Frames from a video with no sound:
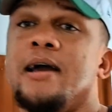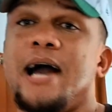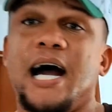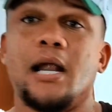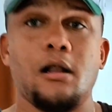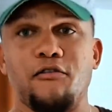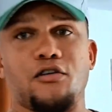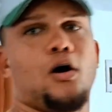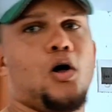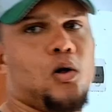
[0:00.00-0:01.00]
I love you
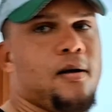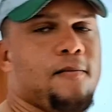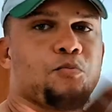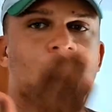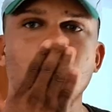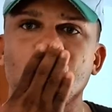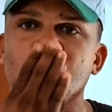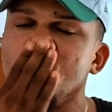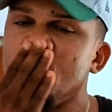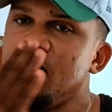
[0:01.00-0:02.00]
all.
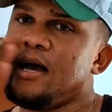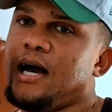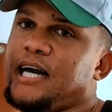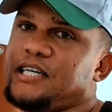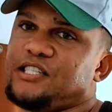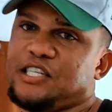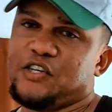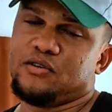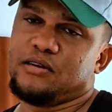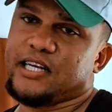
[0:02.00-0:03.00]
I see you
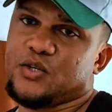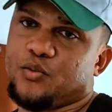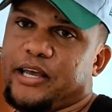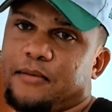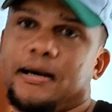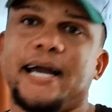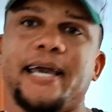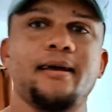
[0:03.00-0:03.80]
next week. Bye.